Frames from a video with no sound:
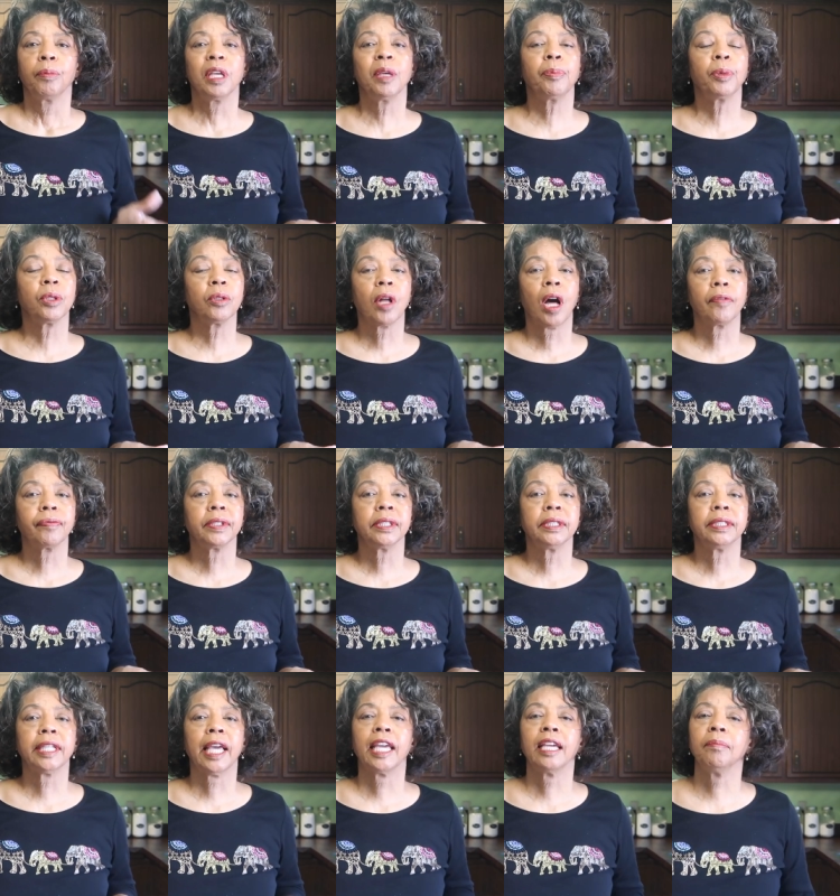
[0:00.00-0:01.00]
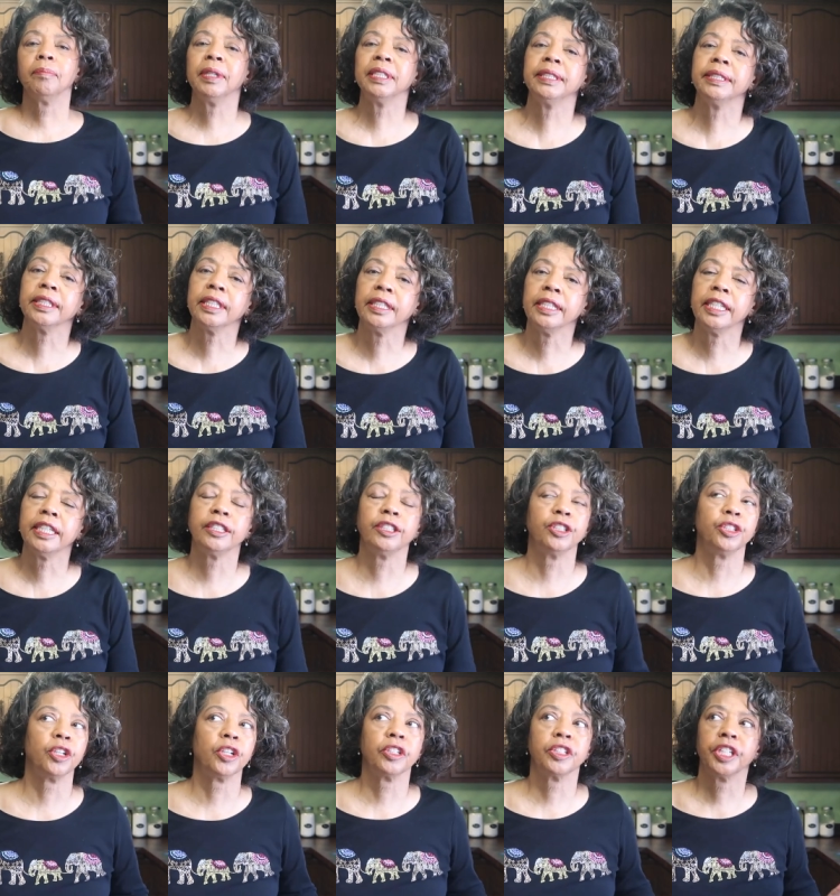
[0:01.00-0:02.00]
People often say, Miss
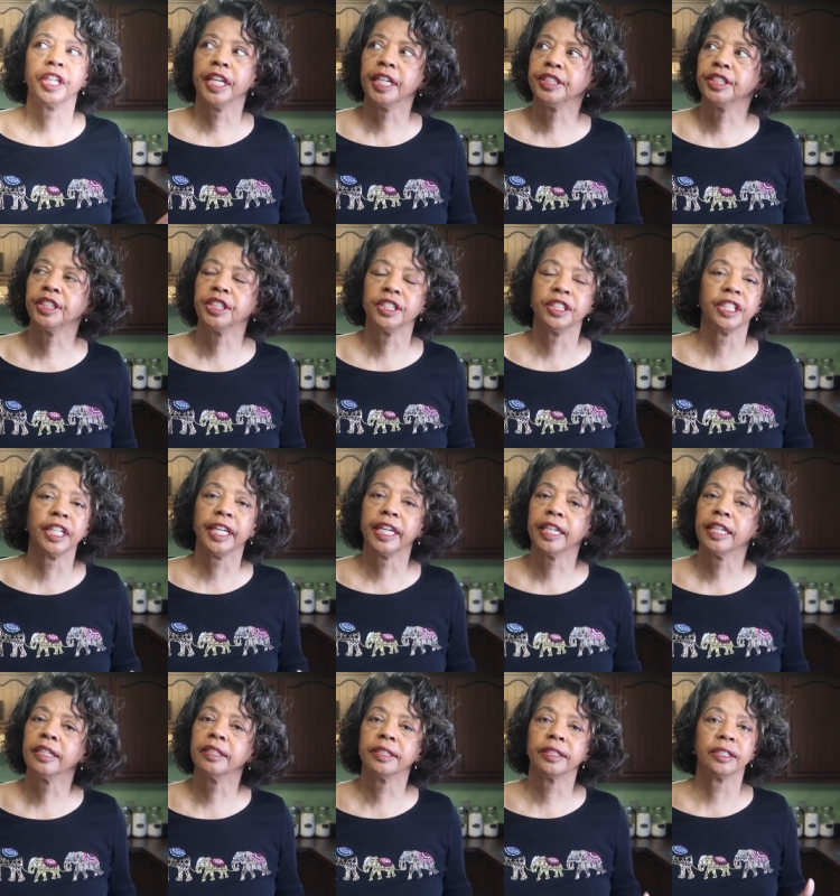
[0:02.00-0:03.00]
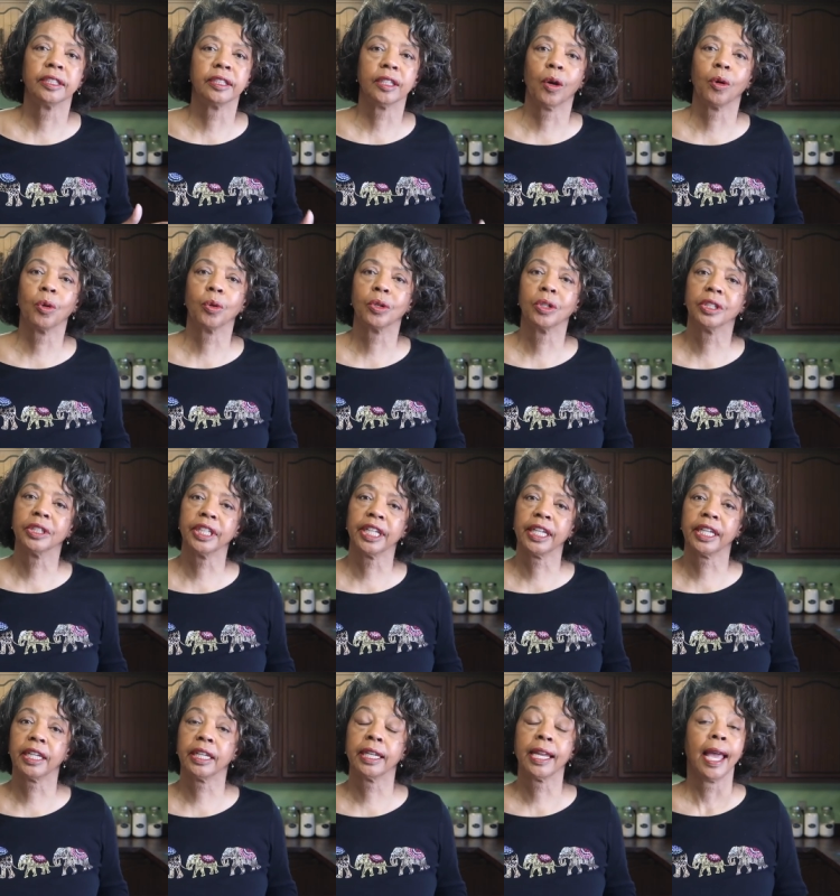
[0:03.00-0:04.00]
Janice, your kitchen is so
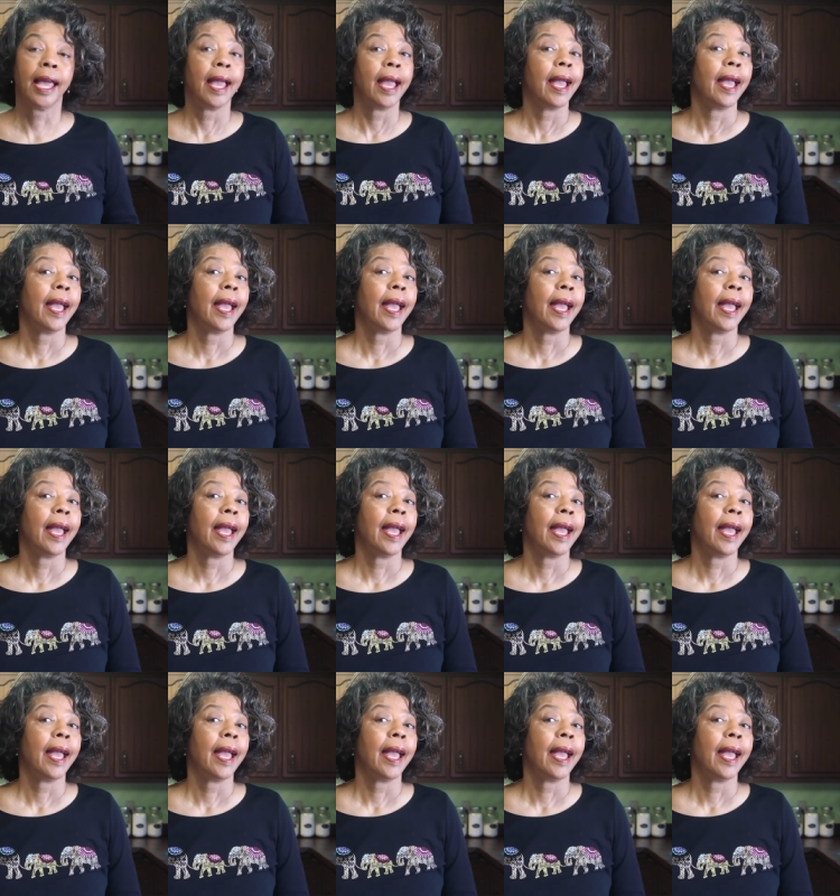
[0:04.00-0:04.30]
clean.